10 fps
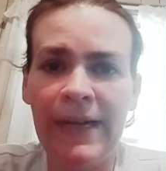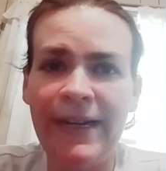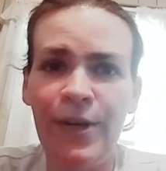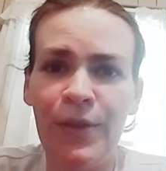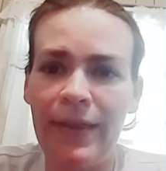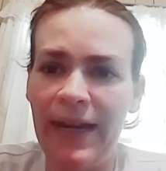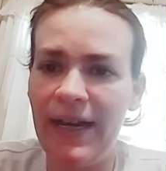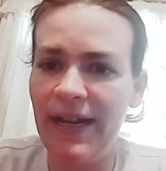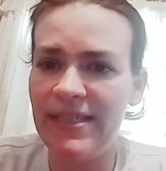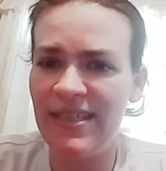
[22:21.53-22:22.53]
I know
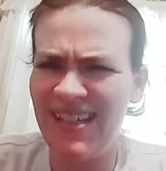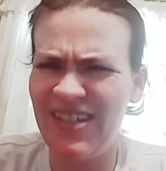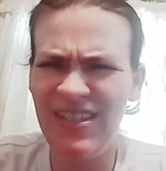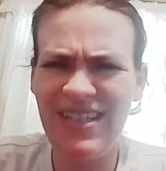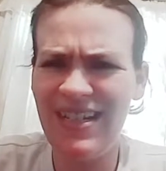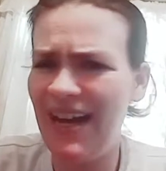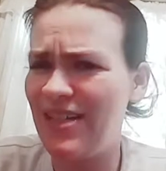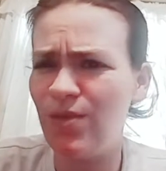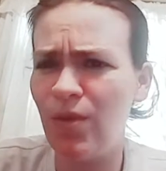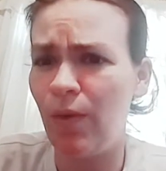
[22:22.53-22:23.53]
the lighting isn't that good
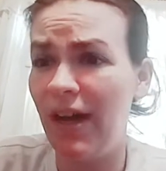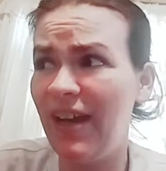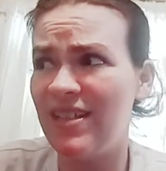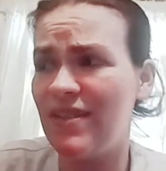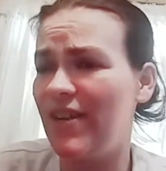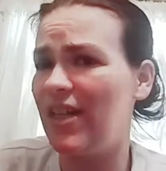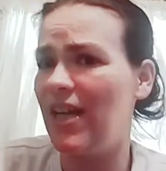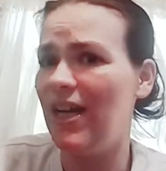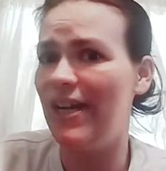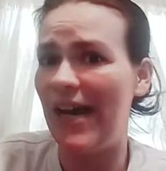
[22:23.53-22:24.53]
today. I don't know why, because
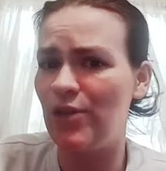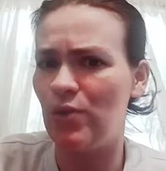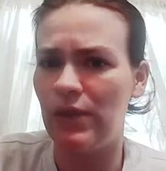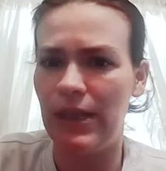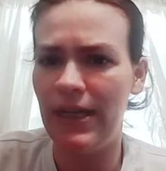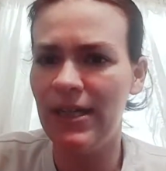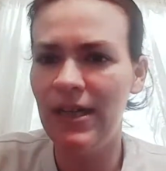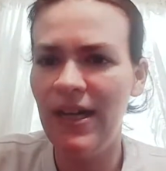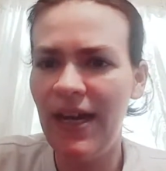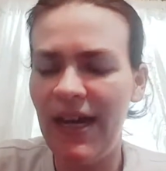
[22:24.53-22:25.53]
I've got a lot of natural
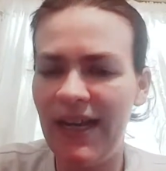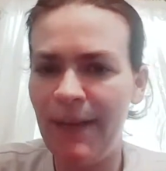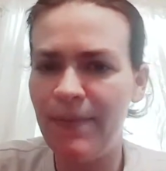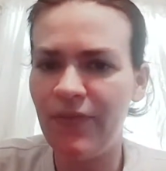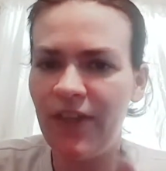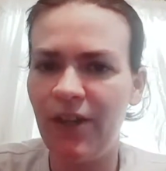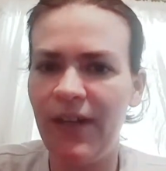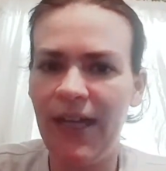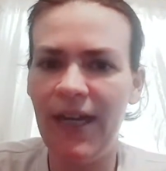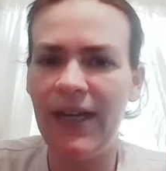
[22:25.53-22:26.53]
light. It keeps
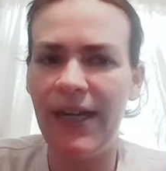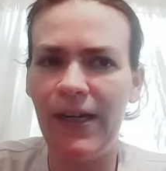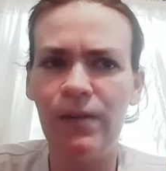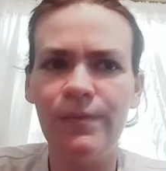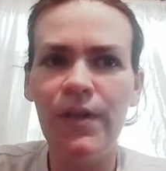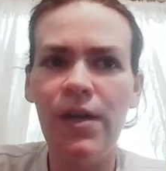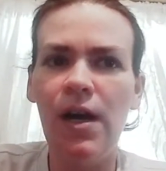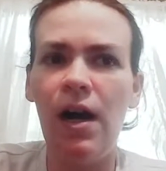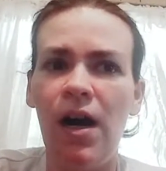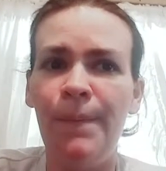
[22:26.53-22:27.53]
flickering in and out.
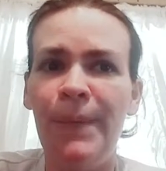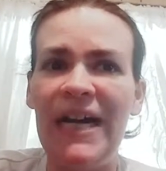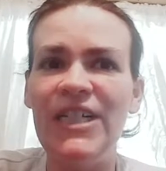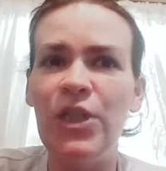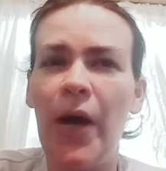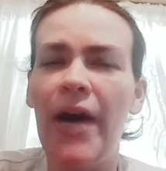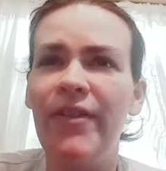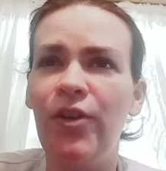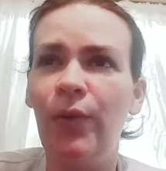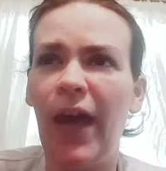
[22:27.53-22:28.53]
But I
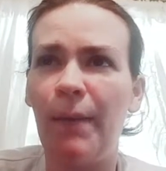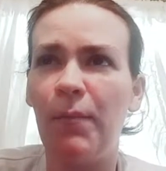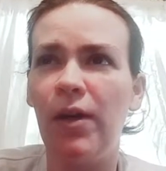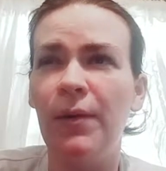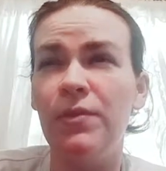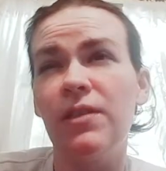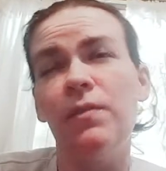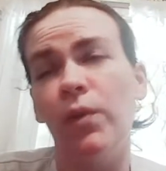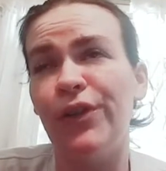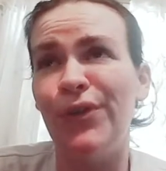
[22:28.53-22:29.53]
do have a new camera.
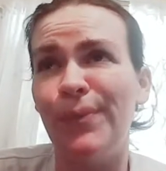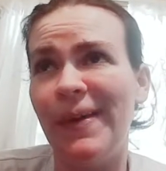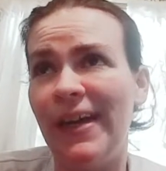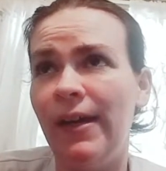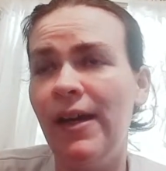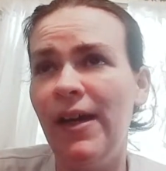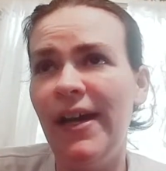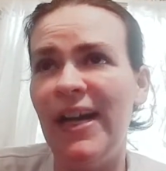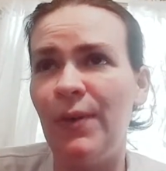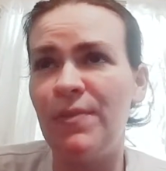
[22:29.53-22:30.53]
It was, well, new to me.
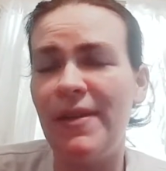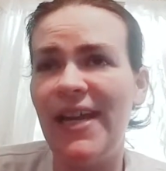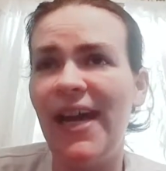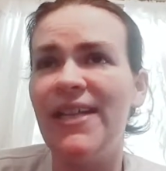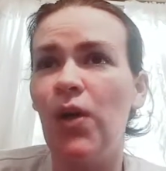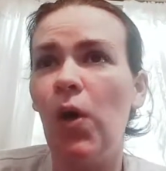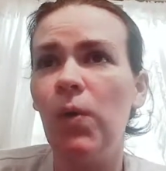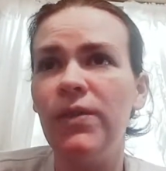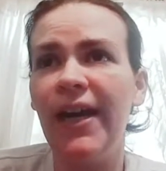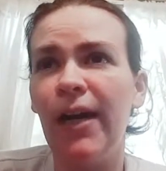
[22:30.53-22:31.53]
It was my
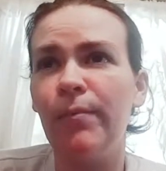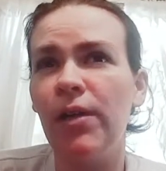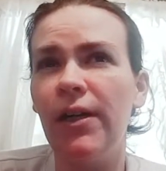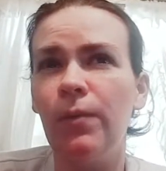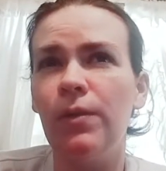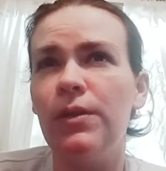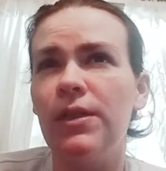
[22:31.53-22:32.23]
dad's old camera.